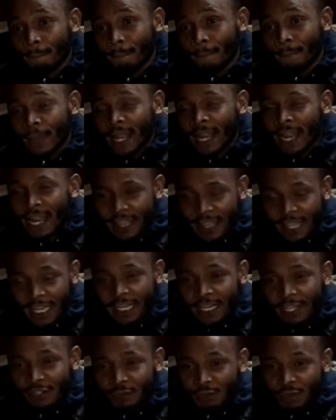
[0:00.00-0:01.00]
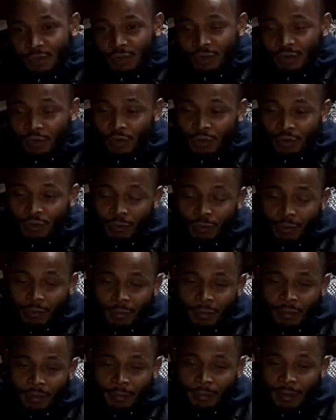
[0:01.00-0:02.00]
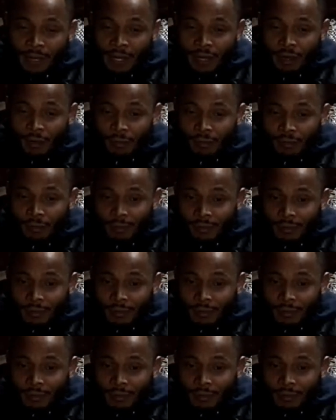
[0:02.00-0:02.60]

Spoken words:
And I think that's what's going on with Brother Bello.